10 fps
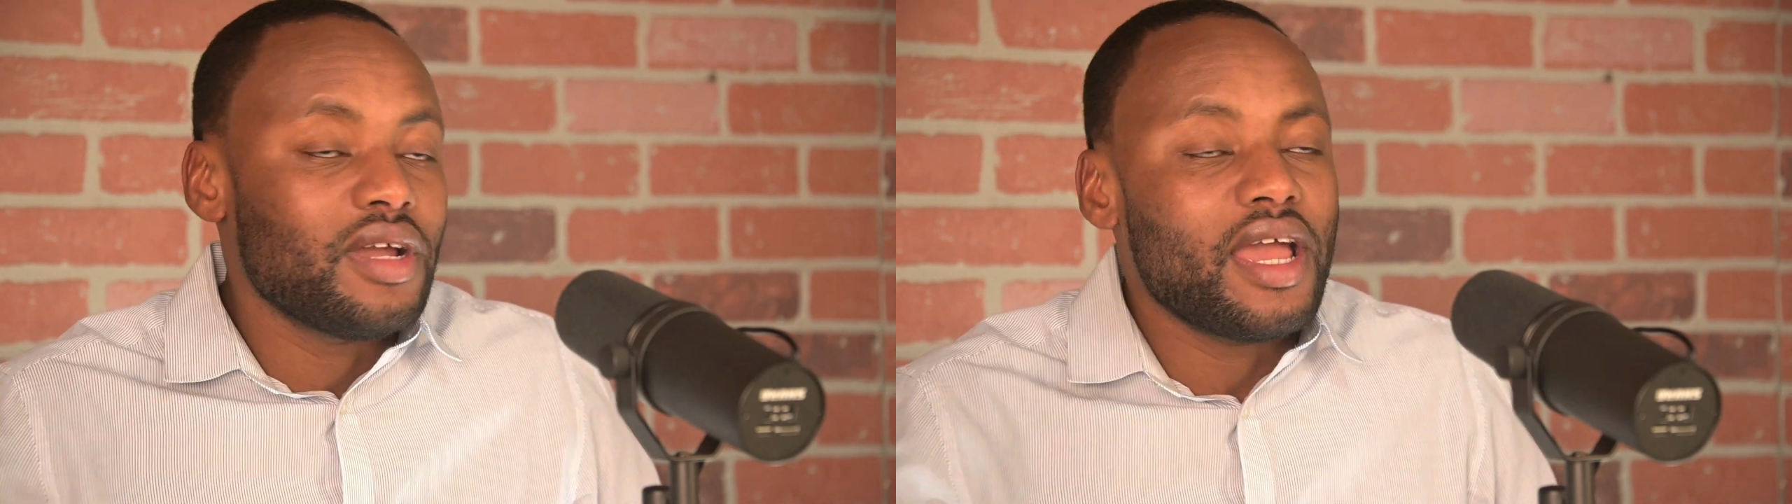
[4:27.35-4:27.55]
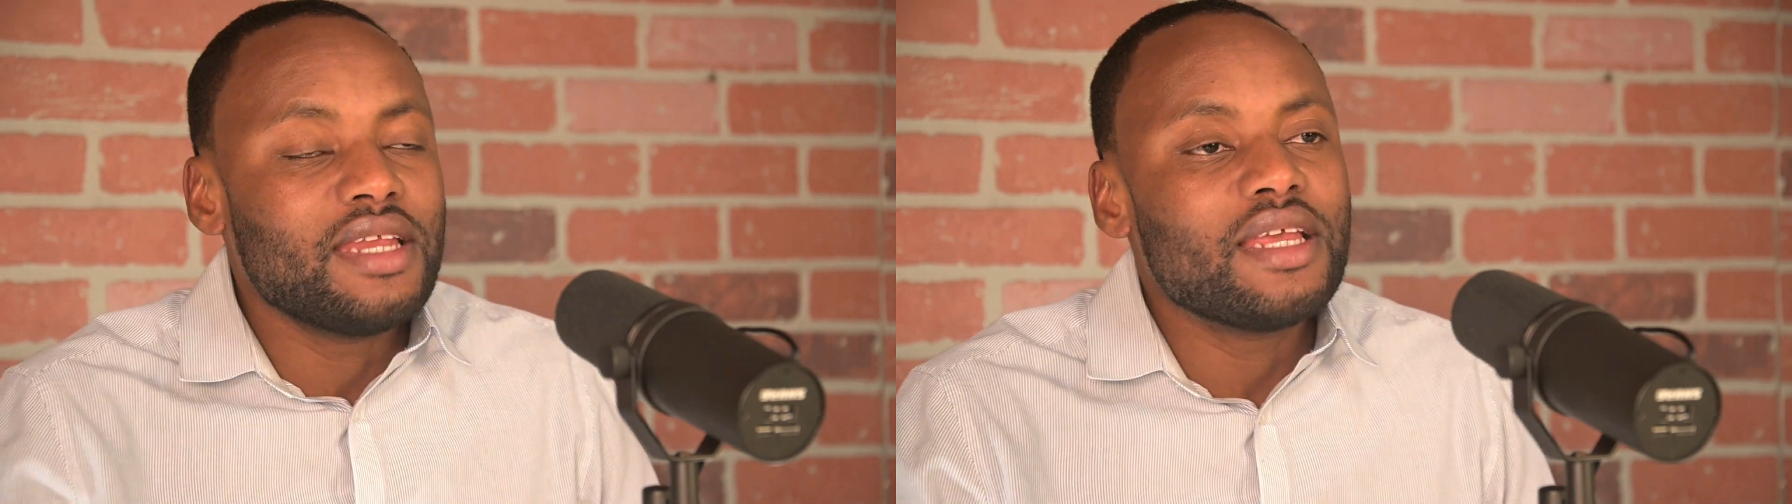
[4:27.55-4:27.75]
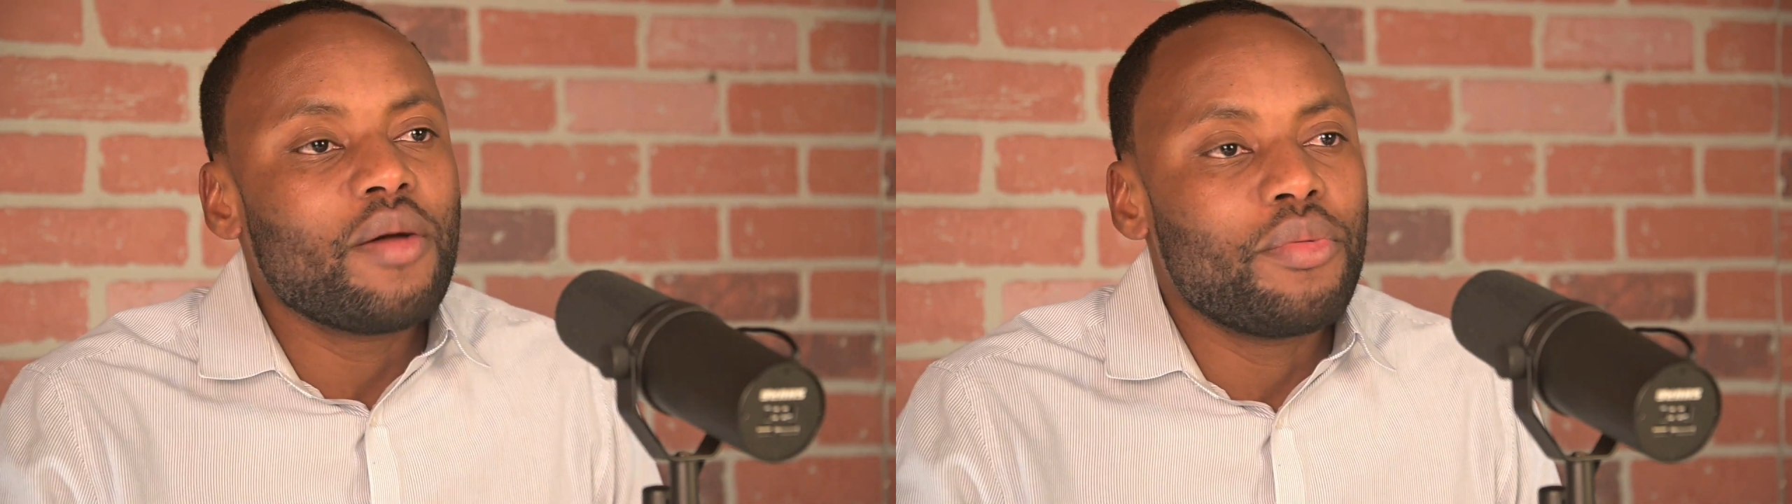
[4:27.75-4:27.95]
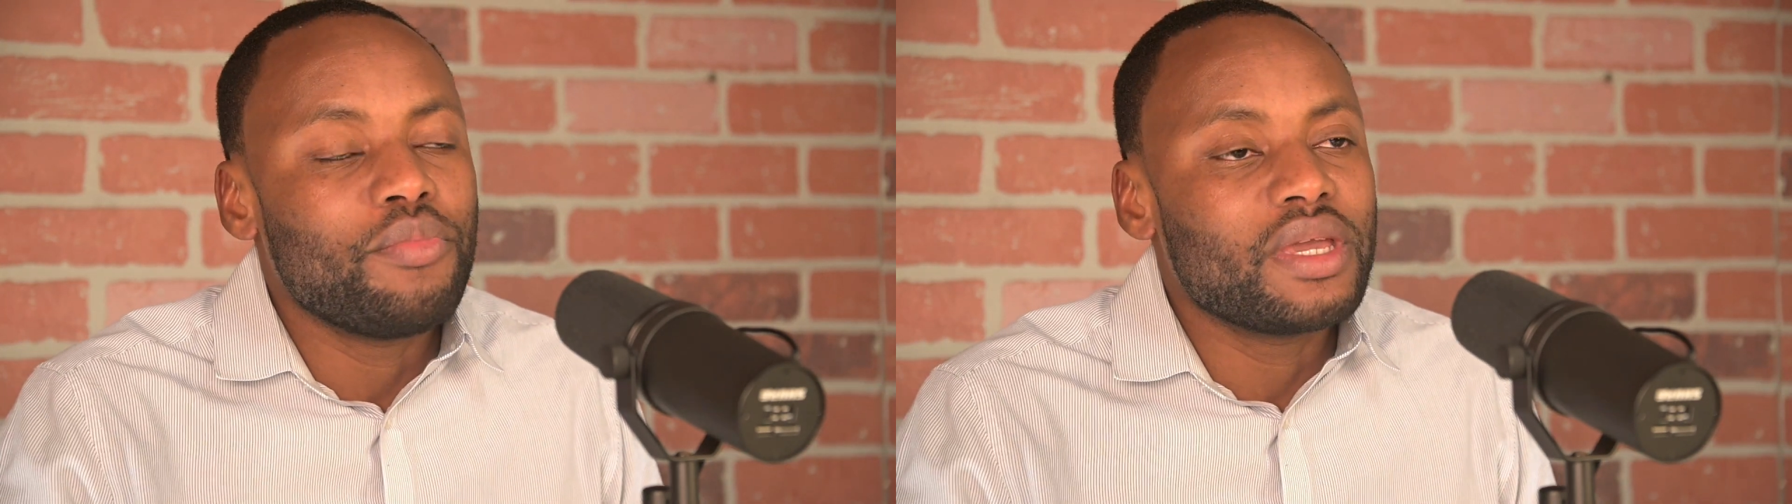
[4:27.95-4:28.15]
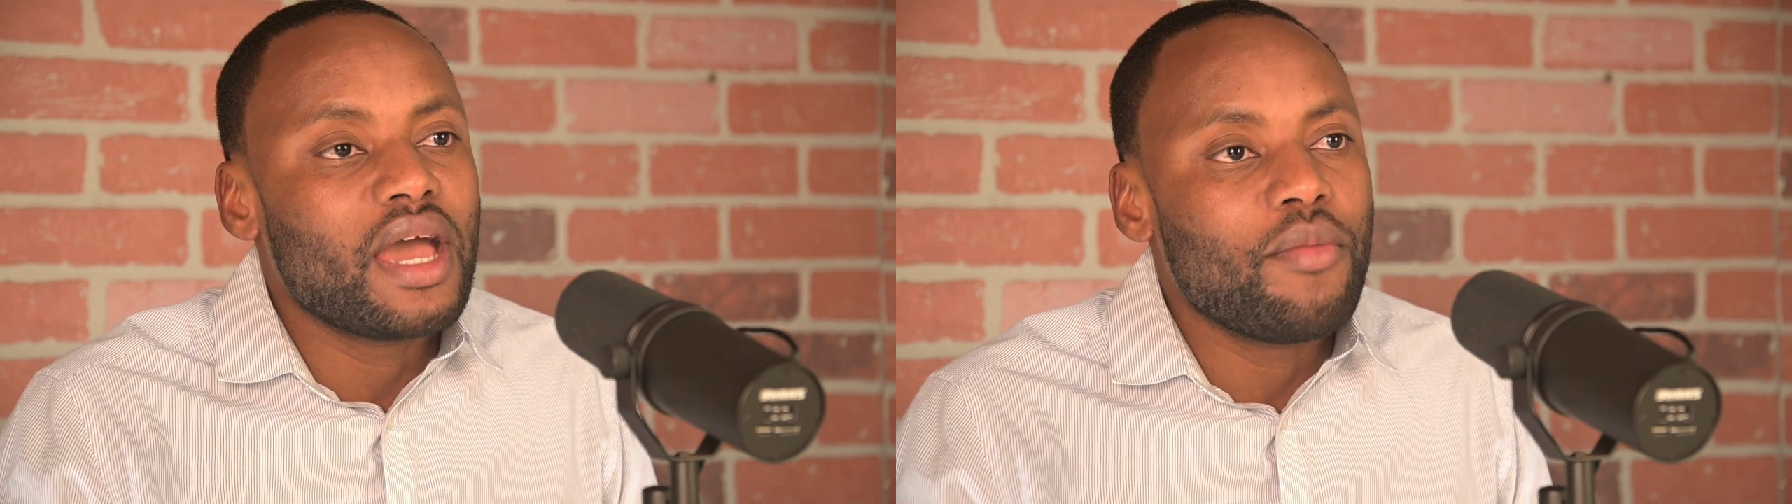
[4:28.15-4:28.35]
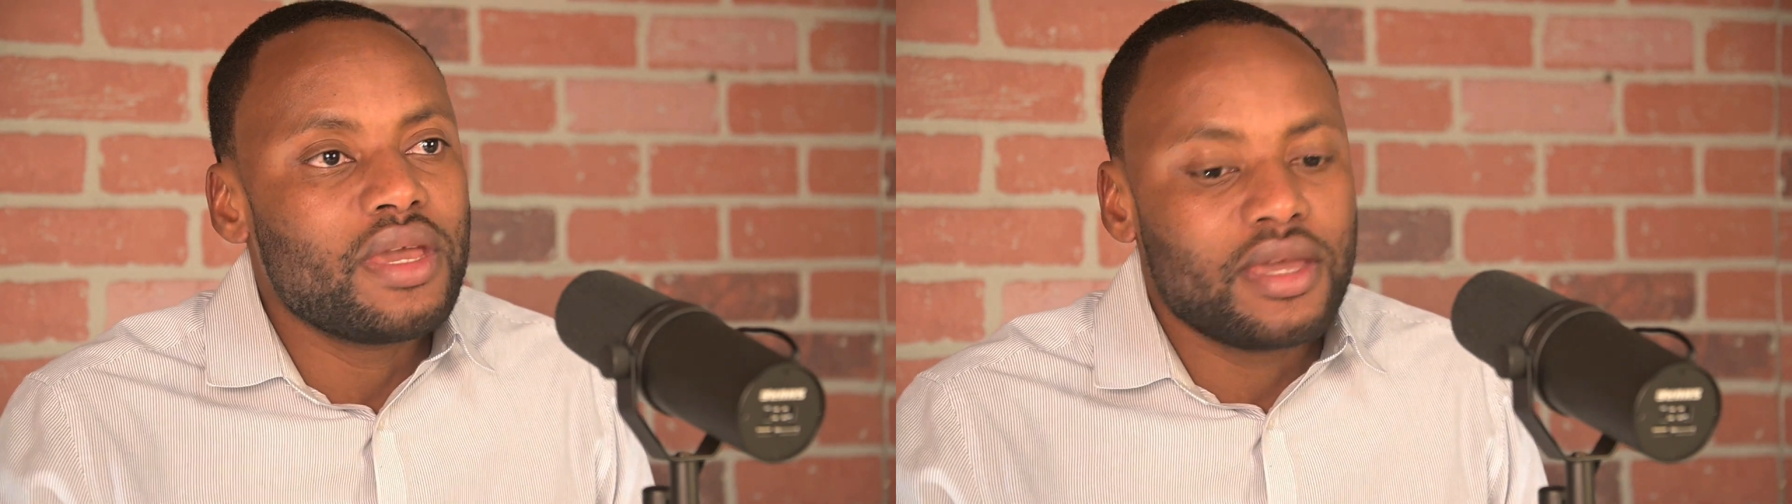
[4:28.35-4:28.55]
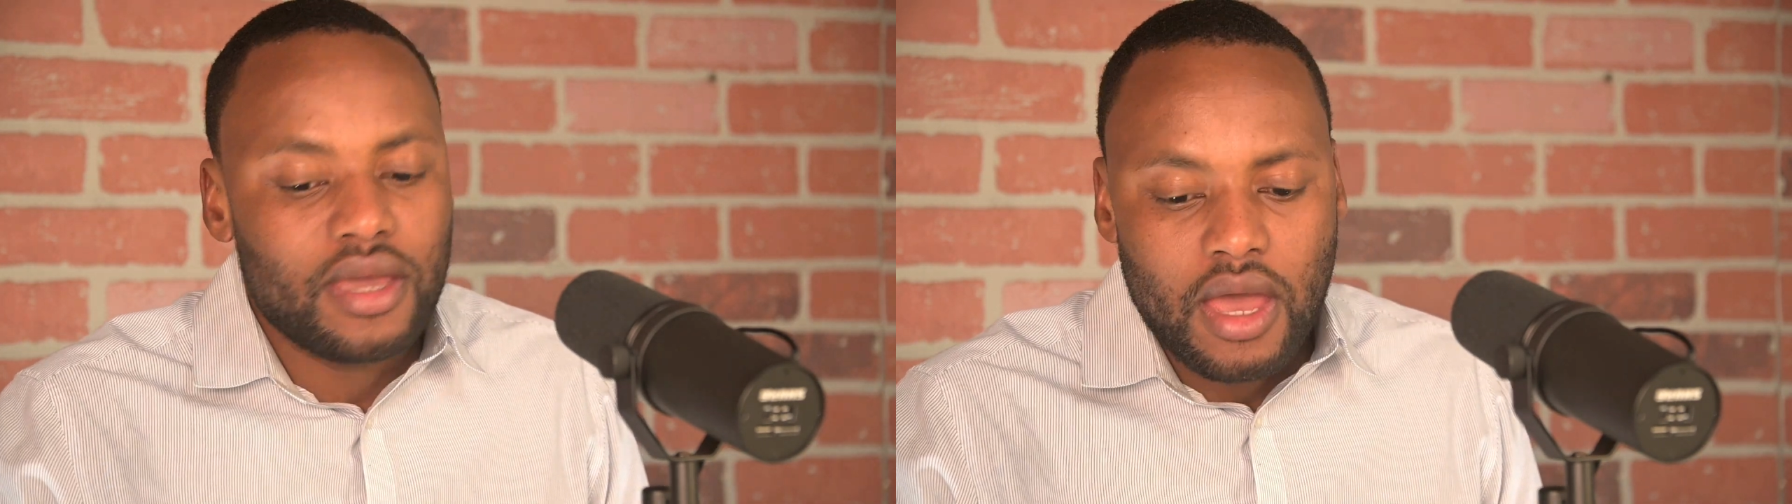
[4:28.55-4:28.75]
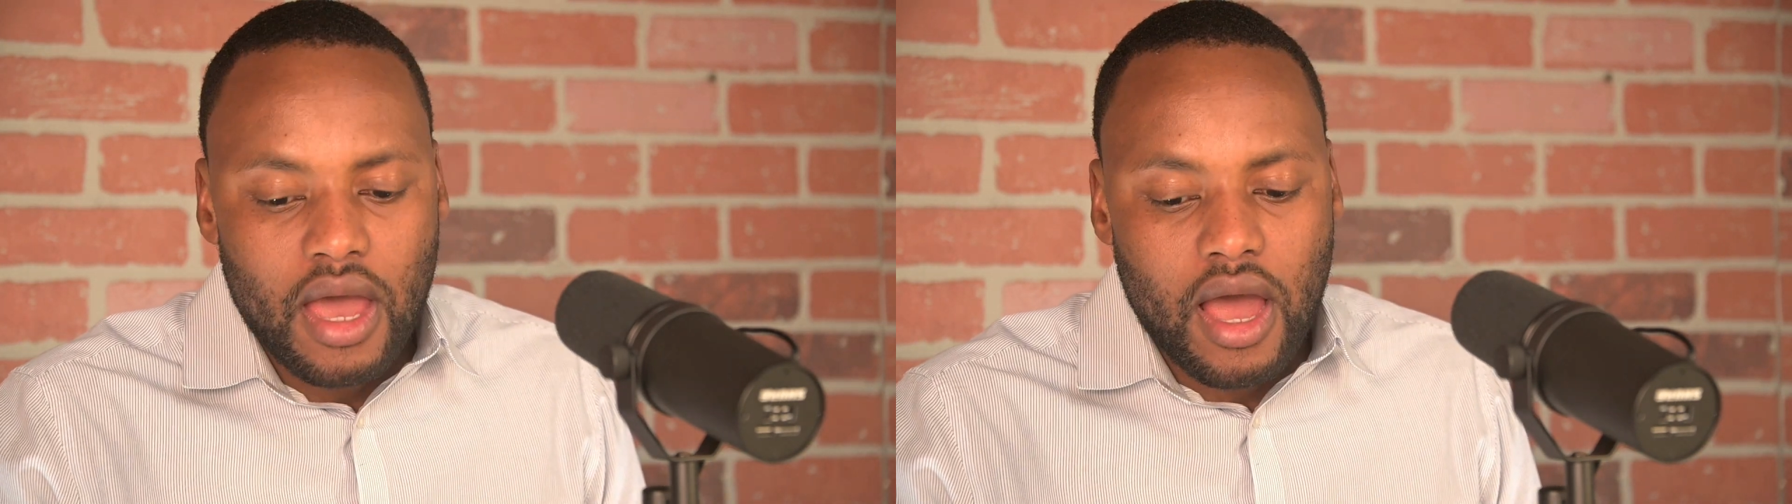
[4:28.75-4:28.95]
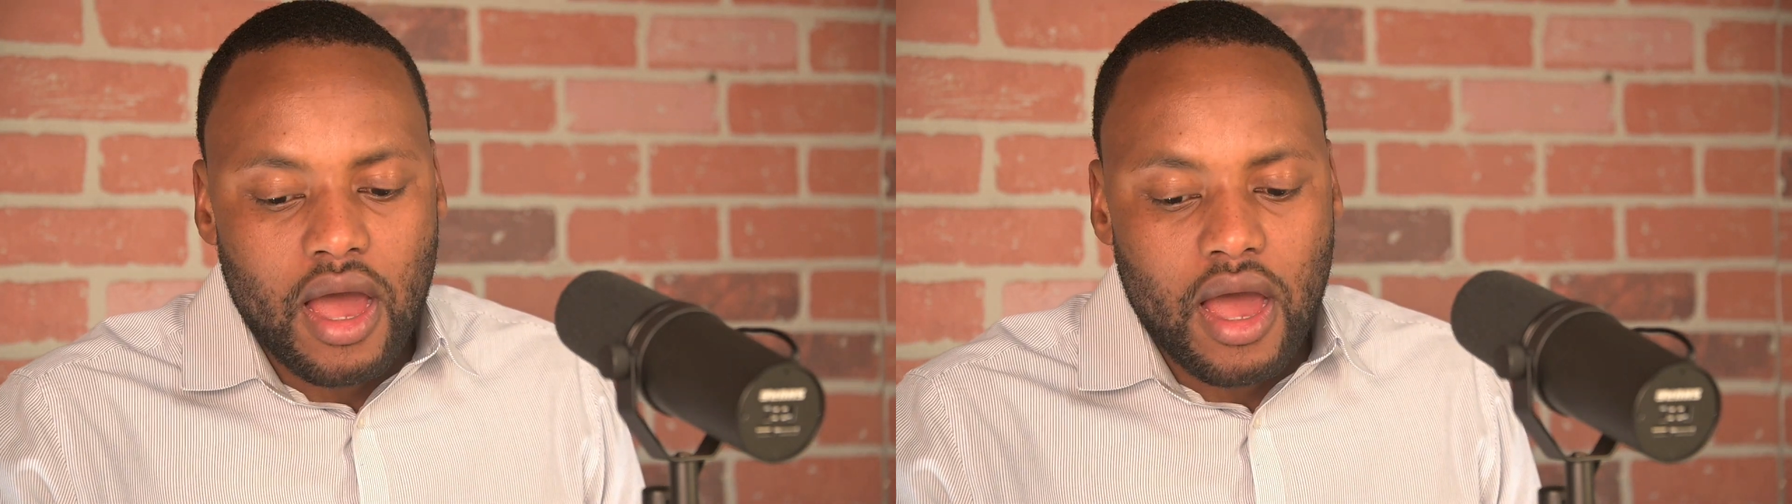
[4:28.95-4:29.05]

end up becoming uh,